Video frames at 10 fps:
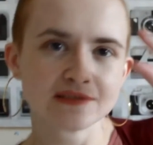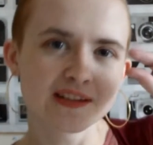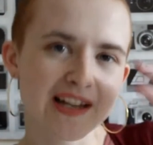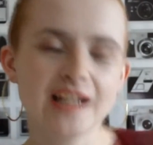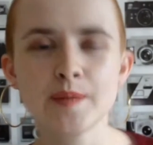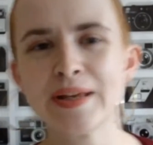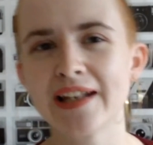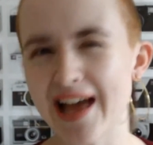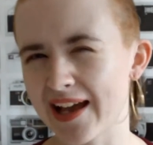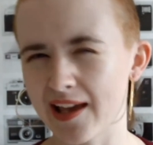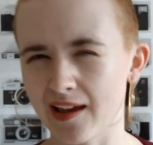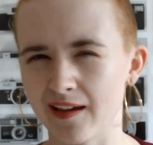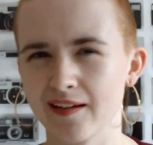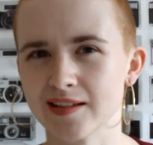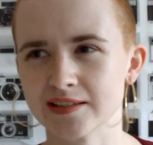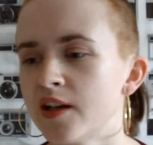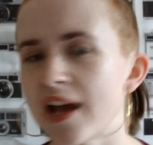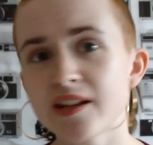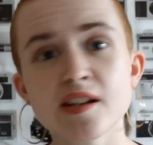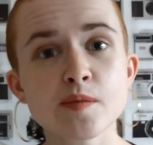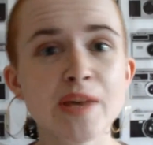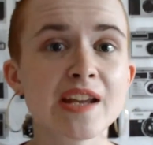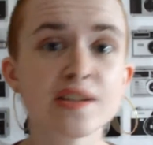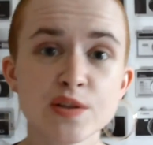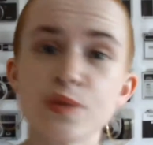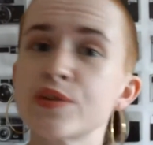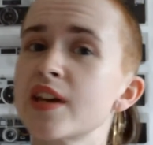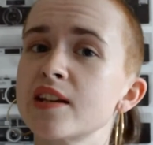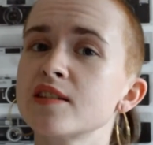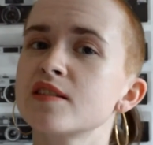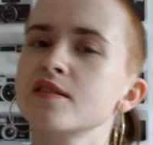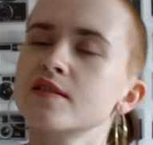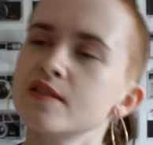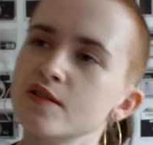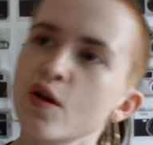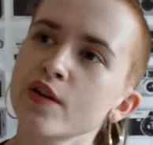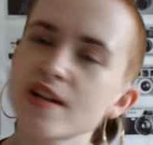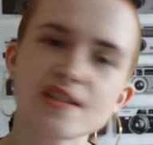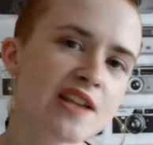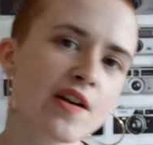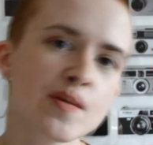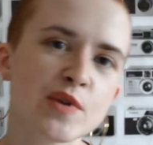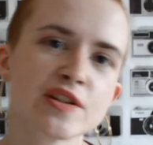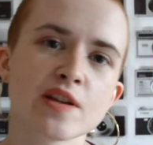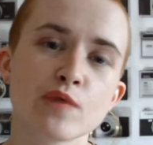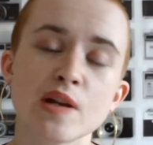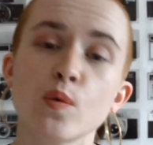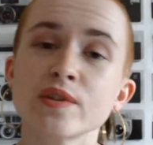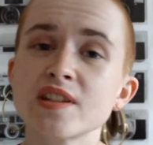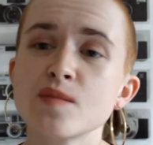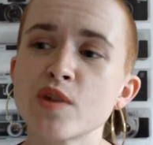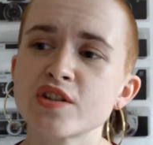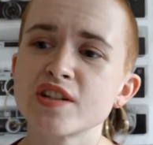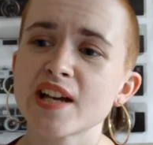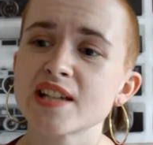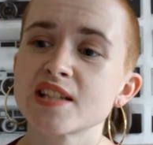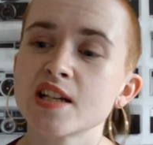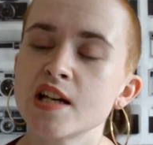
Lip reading: a little bit lacking. I ended up getting 2 things, not necessarily because I really wanted the merchandise,